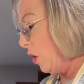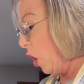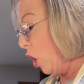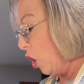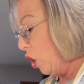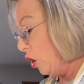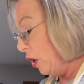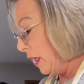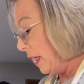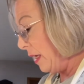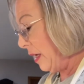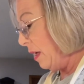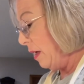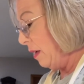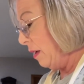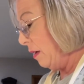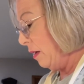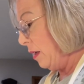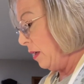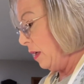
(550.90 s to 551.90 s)
early.
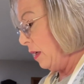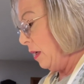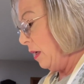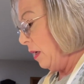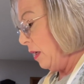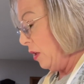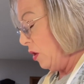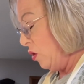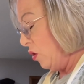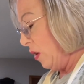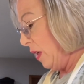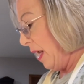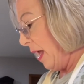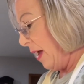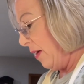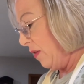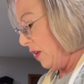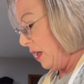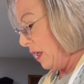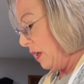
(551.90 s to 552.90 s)
You can
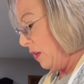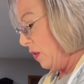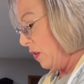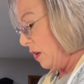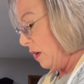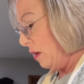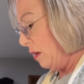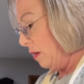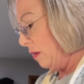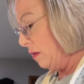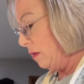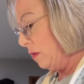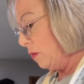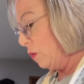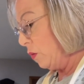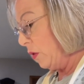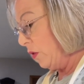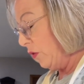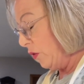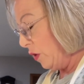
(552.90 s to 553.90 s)
have it in the
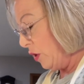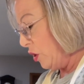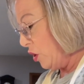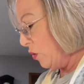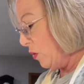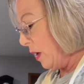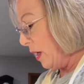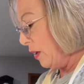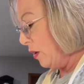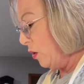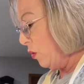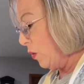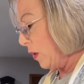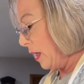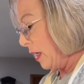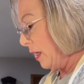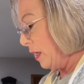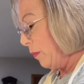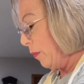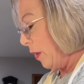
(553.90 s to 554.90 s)
refrigerator
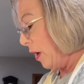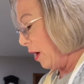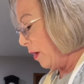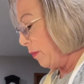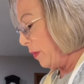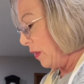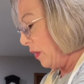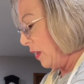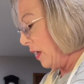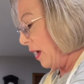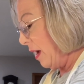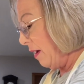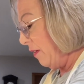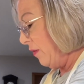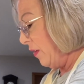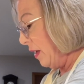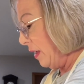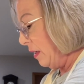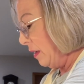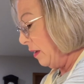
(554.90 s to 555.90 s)
ready to pop in the
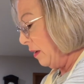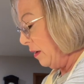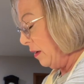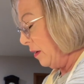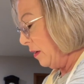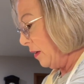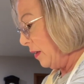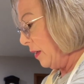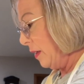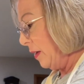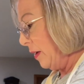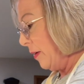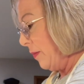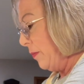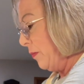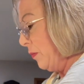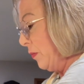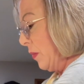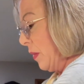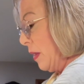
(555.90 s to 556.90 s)
oven.
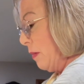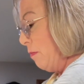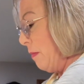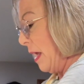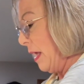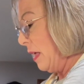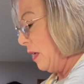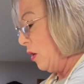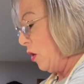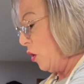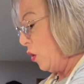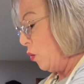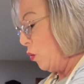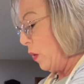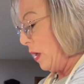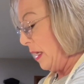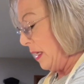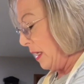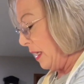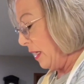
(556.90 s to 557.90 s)
Make it on a
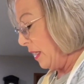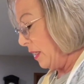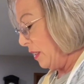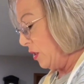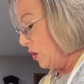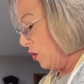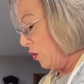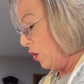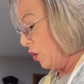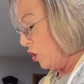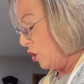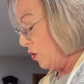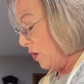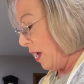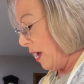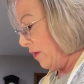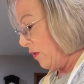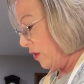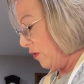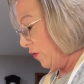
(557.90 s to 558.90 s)
weekend so that you
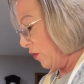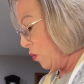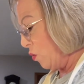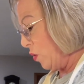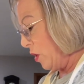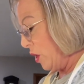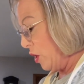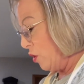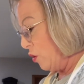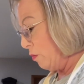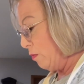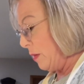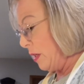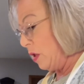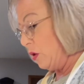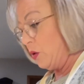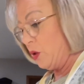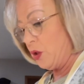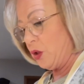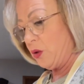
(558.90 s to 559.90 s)
have it for one of your
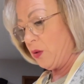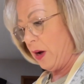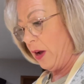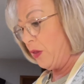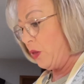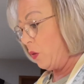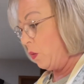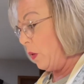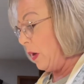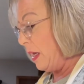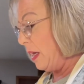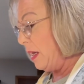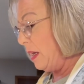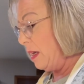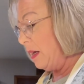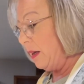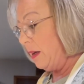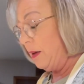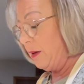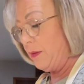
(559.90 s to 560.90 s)
meals throughout the
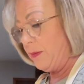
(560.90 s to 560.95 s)
week.